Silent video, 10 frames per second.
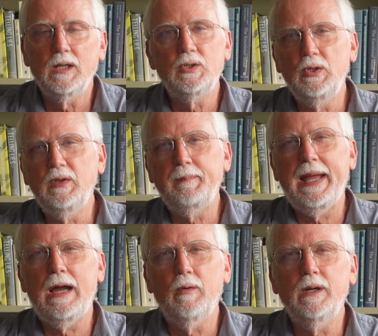Choose
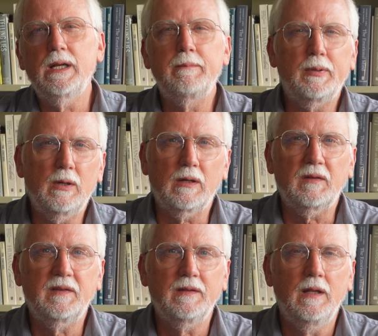power and
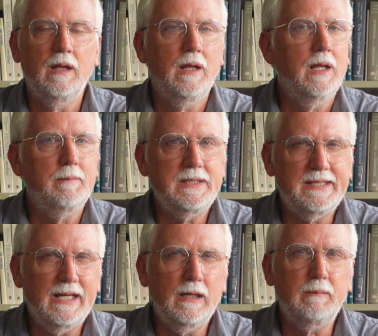perks. Be
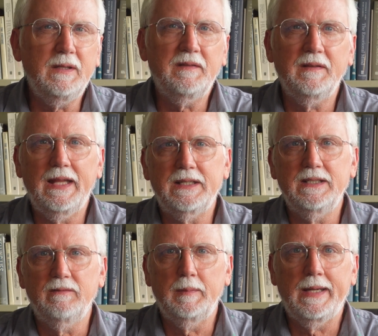terribly
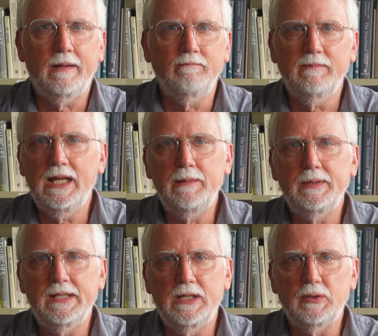selective about any
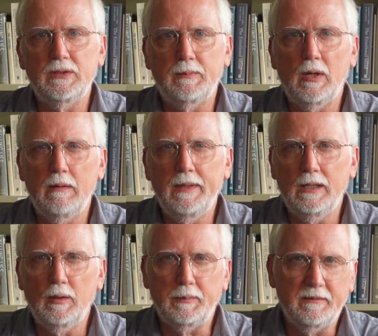potential
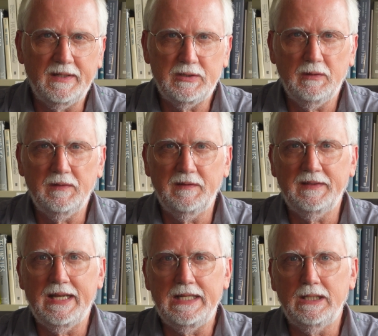departmental or professional
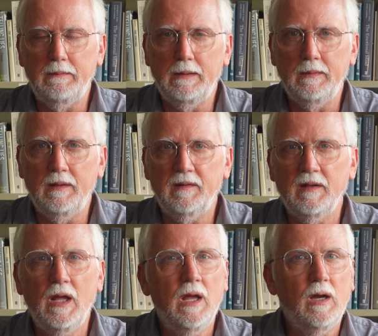society commitments.
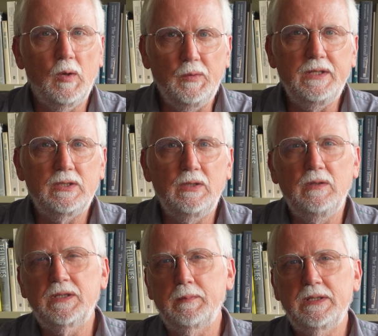Only
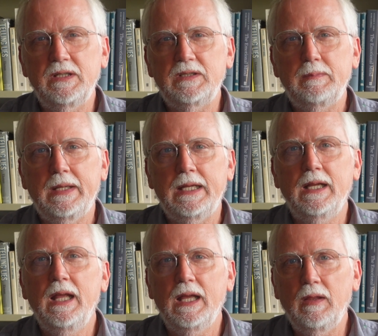choose to participate
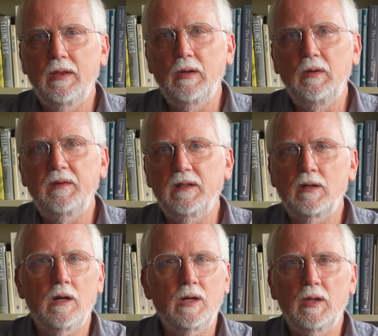in those that
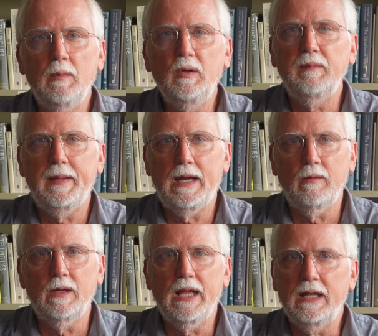garner the most
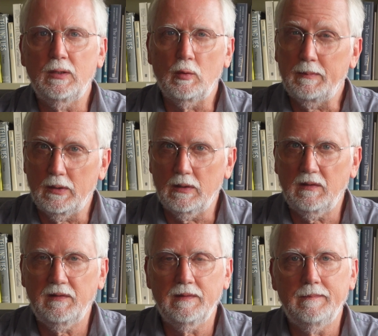power and or
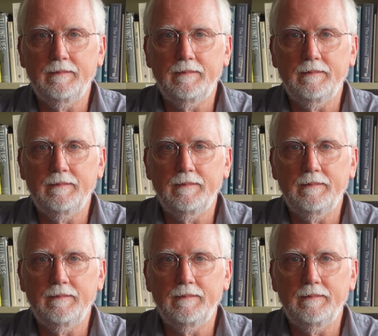perks.